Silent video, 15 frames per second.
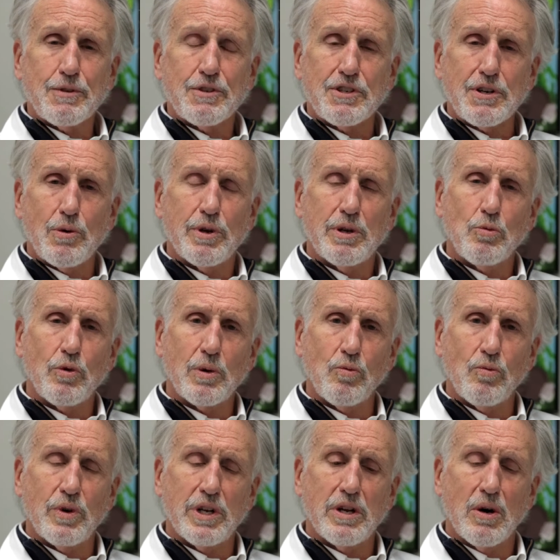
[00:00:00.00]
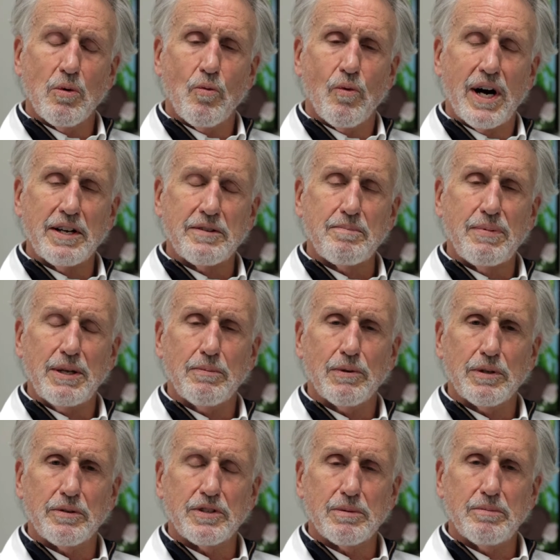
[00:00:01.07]
so we don't want
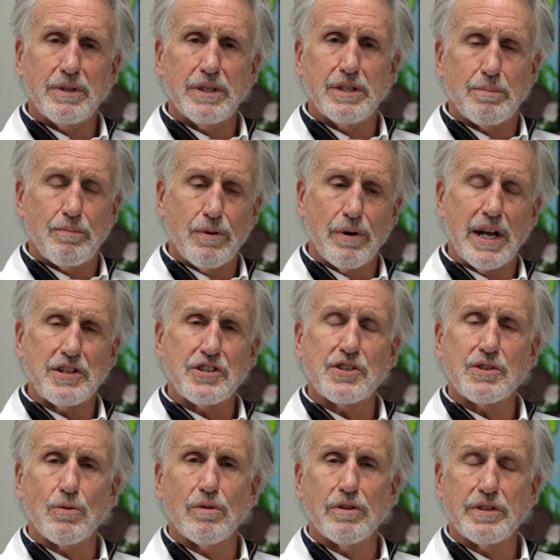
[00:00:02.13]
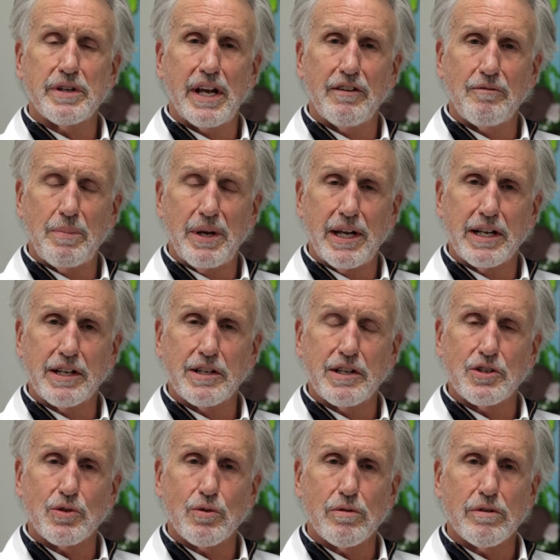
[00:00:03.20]
people to be depressed or to have panic
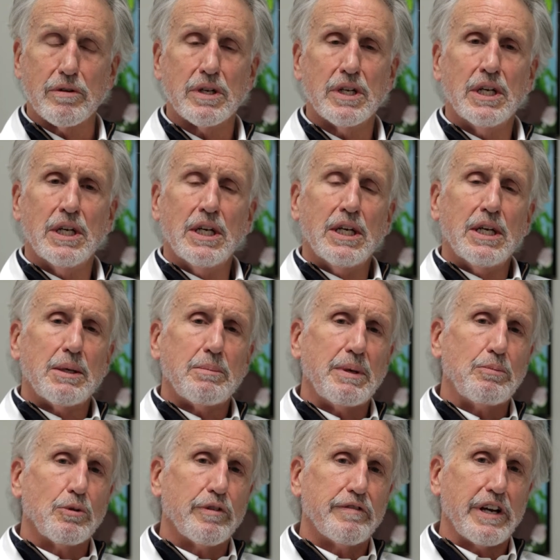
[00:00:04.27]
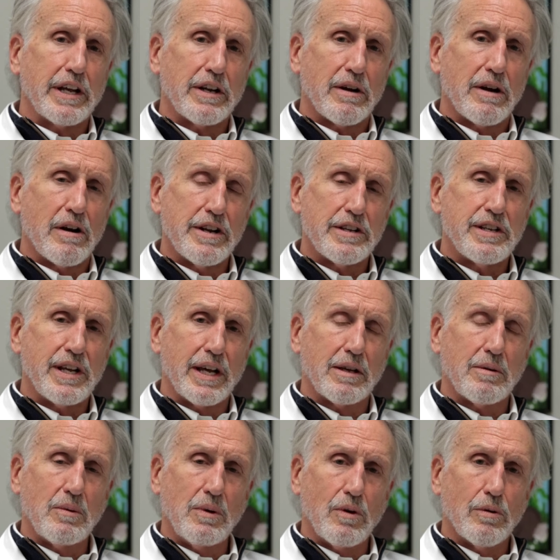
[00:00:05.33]
disorder. People who've had a heart attack
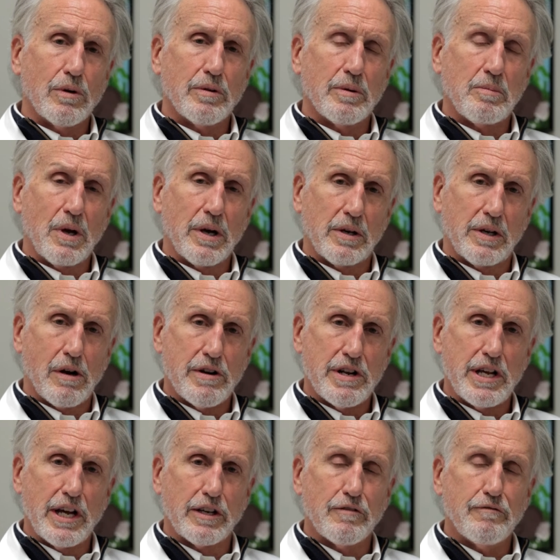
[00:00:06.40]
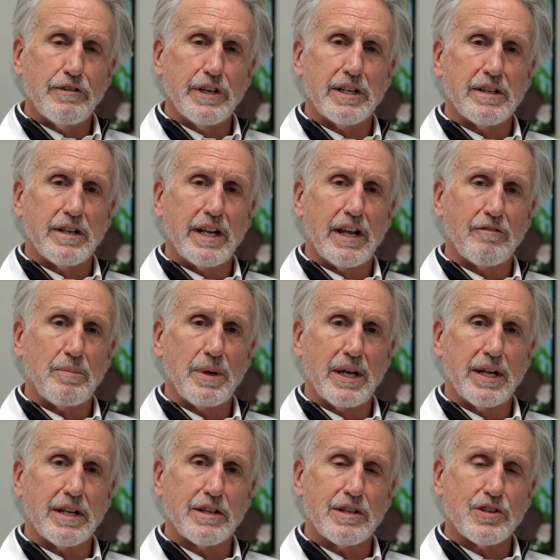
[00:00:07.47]
or a cardiac event and have
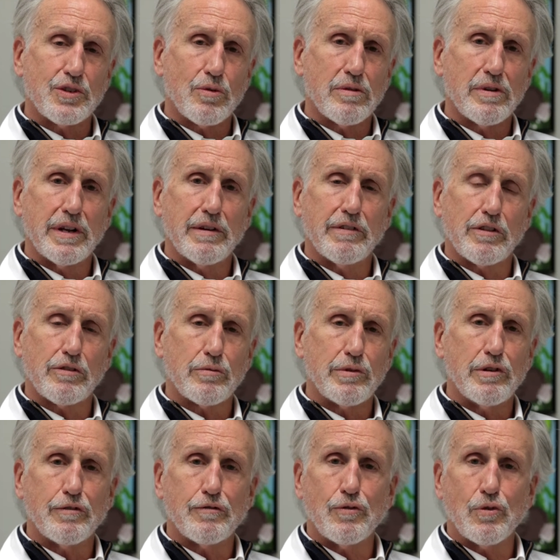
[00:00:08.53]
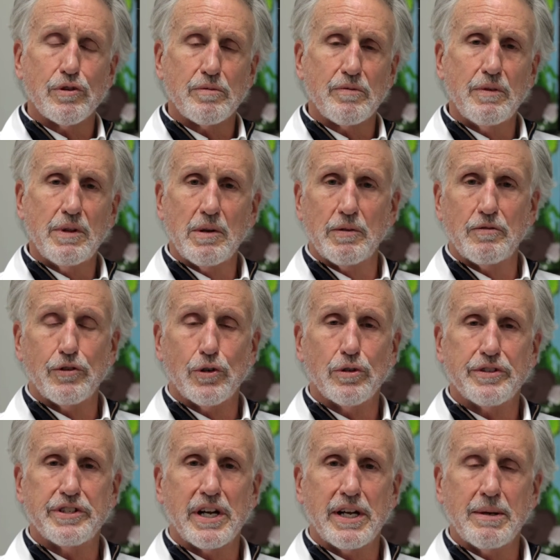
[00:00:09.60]
panic disorder have a 3 or
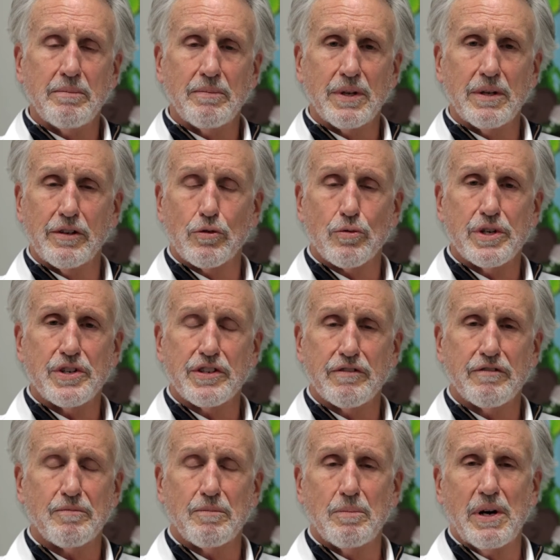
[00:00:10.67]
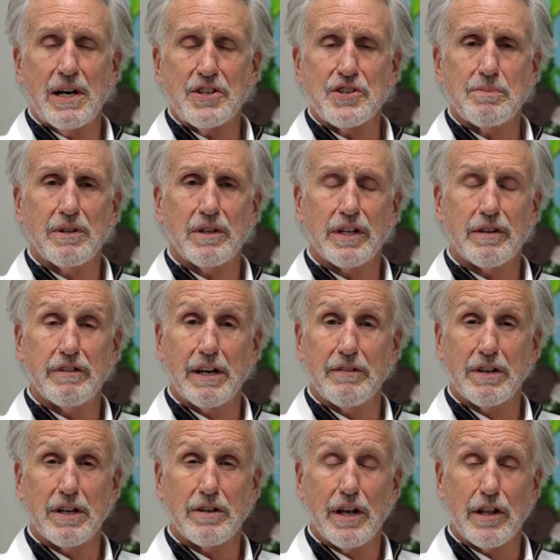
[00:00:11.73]
4-fold time increase of possibility of
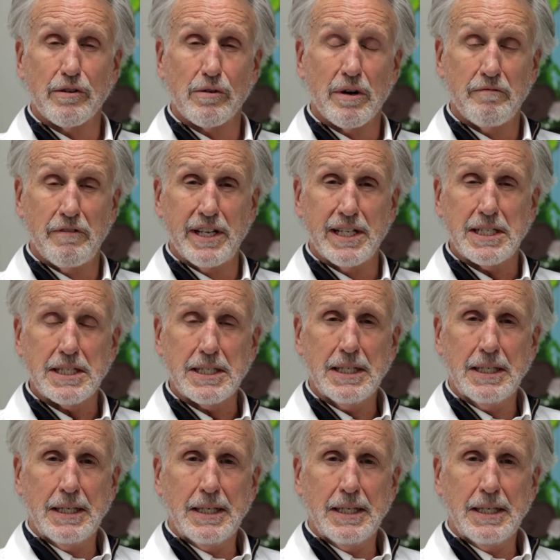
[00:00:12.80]
having another event.